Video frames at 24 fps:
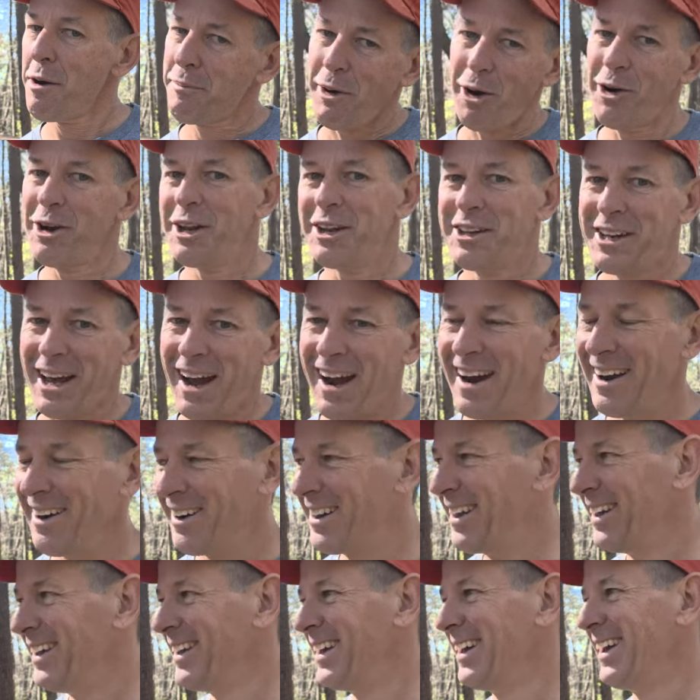I'm already
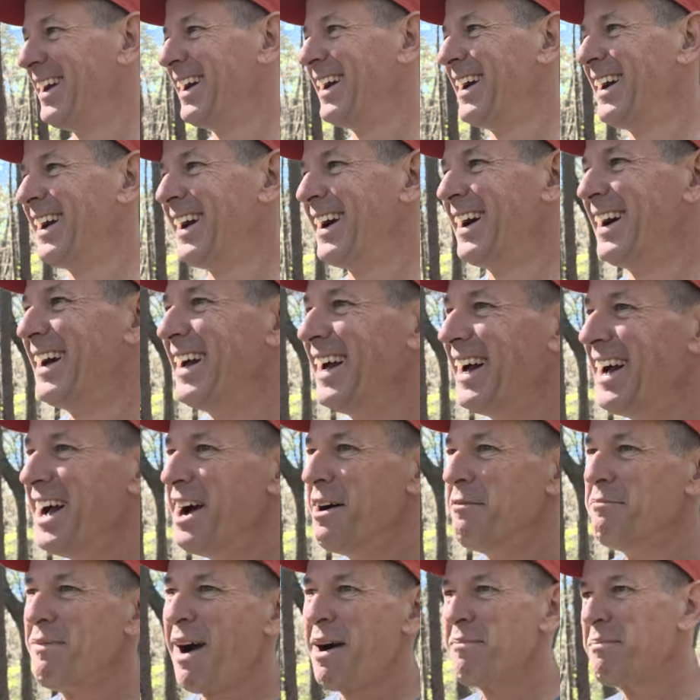tired.
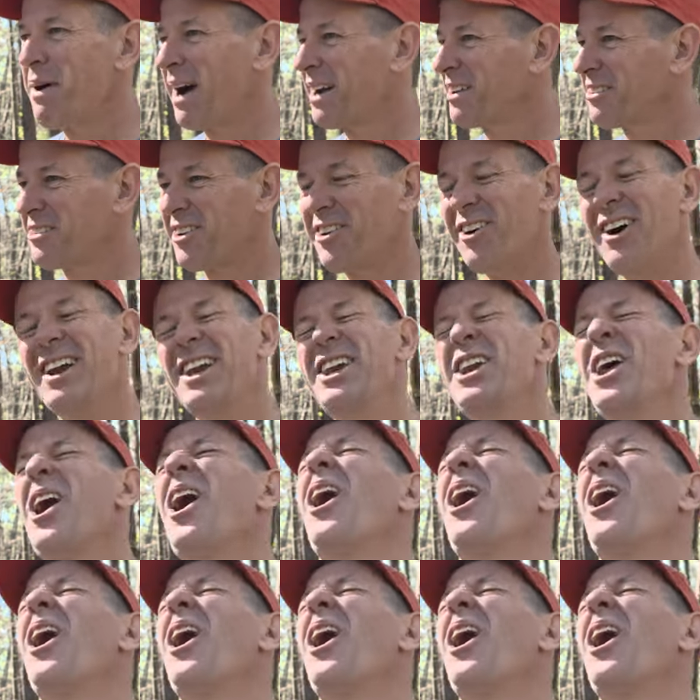My body's going,